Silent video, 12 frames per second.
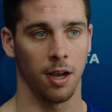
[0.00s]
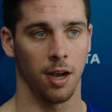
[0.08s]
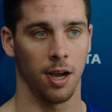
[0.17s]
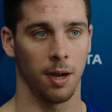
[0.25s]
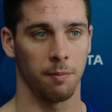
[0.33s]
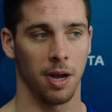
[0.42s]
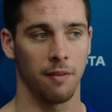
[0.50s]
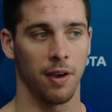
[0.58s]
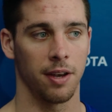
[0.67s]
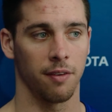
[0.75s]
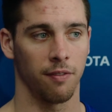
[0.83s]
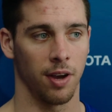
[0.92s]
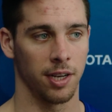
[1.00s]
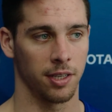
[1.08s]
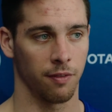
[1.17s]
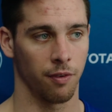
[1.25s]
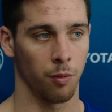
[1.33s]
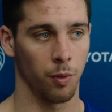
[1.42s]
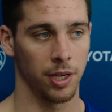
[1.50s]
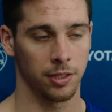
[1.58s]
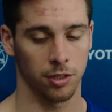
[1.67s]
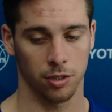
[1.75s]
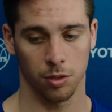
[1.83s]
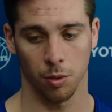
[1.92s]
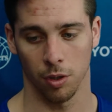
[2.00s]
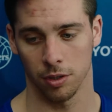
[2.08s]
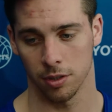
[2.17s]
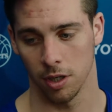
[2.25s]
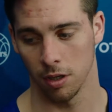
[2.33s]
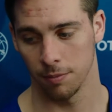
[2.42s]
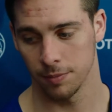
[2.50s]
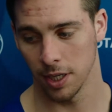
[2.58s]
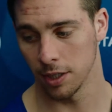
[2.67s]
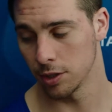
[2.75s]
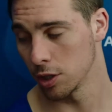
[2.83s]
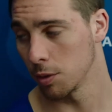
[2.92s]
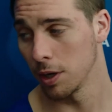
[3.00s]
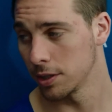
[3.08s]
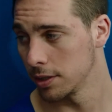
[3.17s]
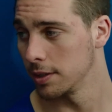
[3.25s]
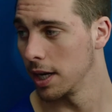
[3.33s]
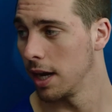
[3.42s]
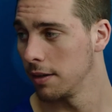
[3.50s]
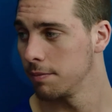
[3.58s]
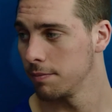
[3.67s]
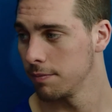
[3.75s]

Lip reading: I've had to find different ways to score. So, to answer your question, yeah.